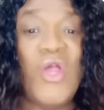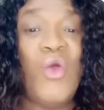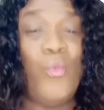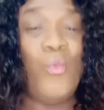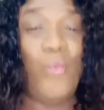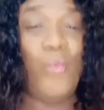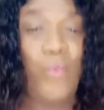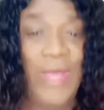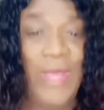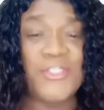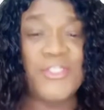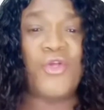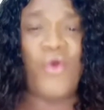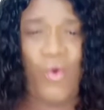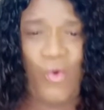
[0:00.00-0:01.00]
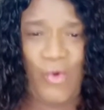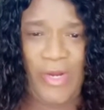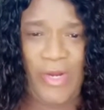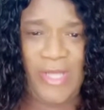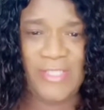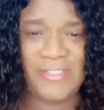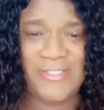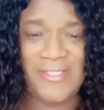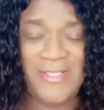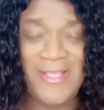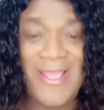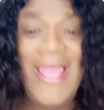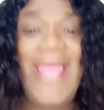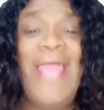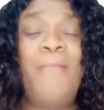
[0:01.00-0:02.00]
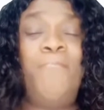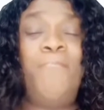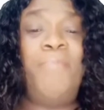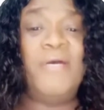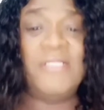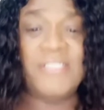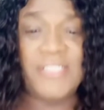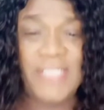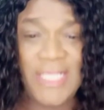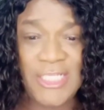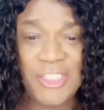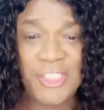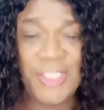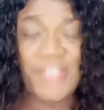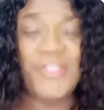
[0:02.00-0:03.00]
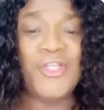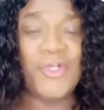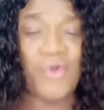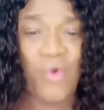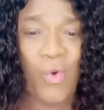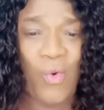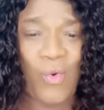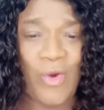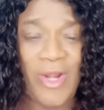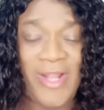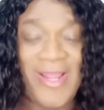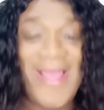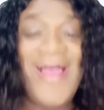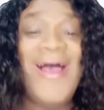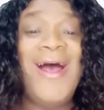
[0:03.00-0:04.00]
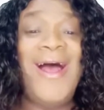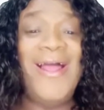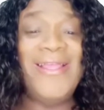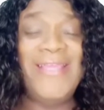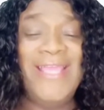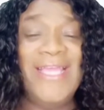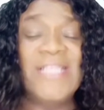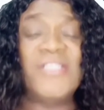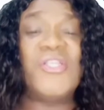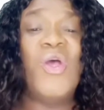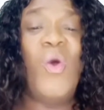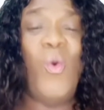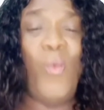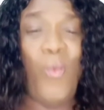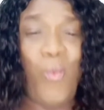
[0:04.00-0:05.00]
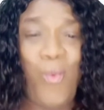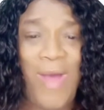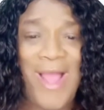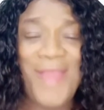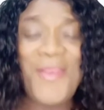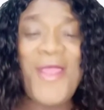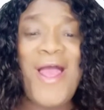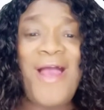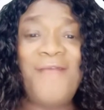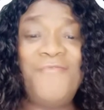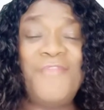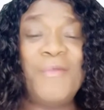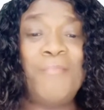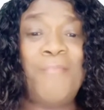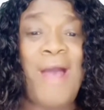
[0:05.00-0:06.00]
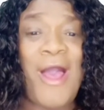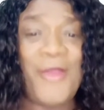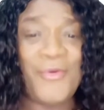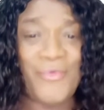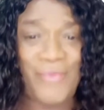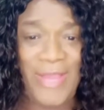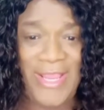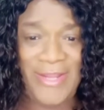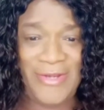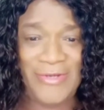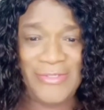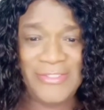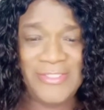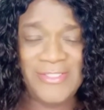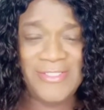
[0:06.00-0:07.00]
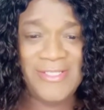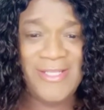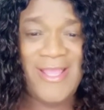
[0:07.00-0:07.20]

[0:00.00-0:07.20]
went to court and petitioned the court against one of the moderators,